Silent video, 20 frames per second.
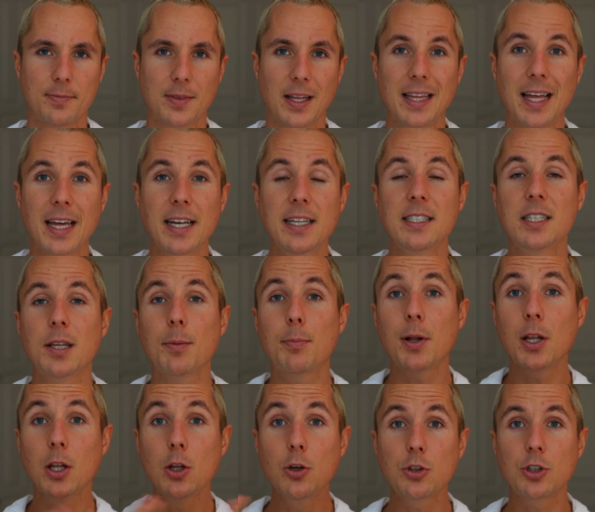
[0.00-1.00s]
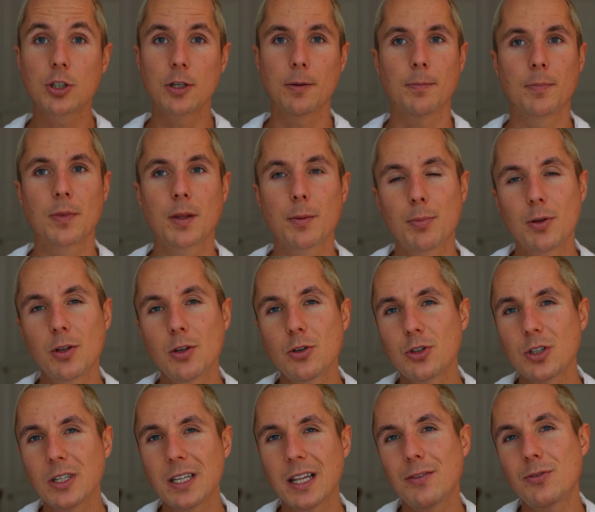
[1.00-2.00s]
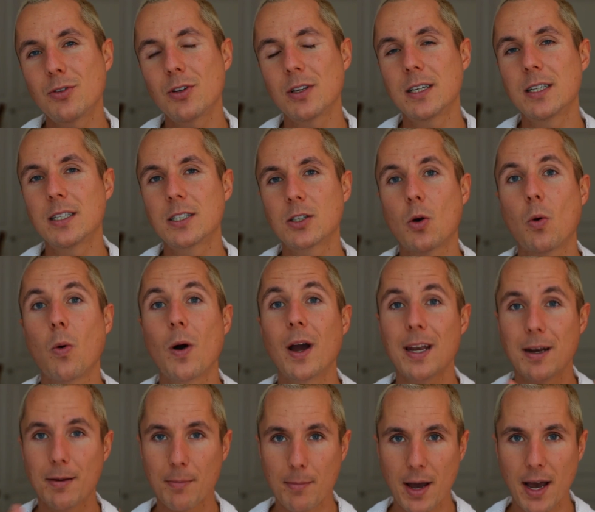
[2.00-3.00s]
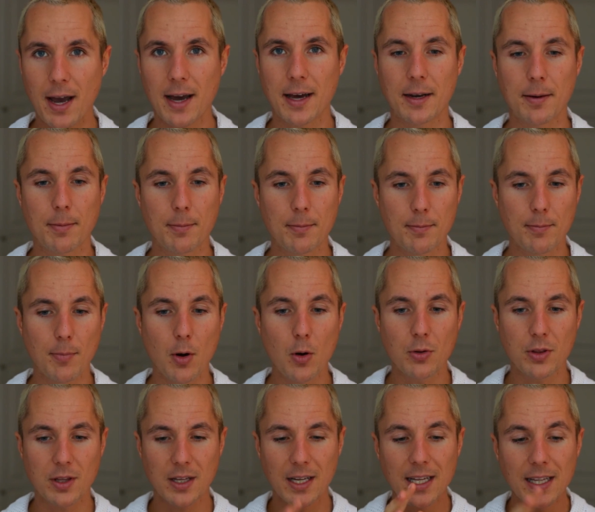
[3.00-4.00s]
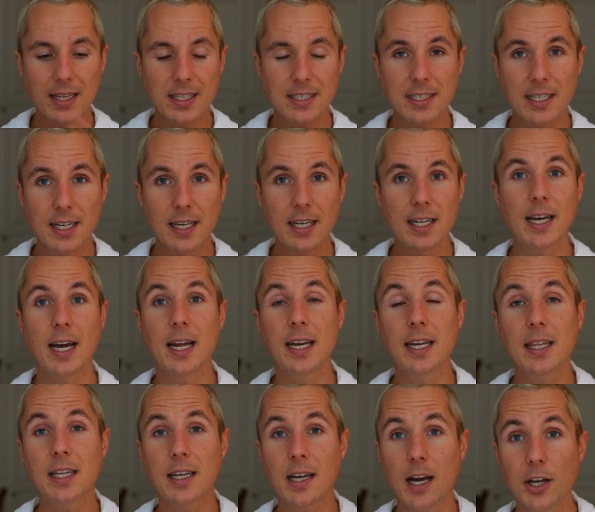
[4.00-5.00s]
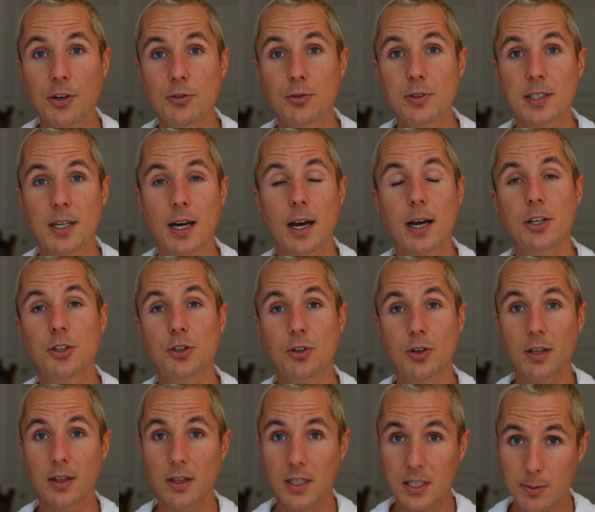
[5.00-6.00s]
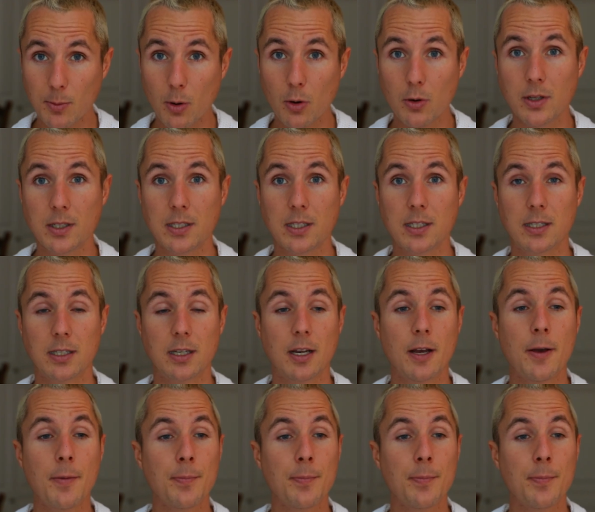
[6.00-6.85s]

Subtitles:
And that is the pollution. The pollution level is quite bad, both in the city and in the countryside during the smoky season.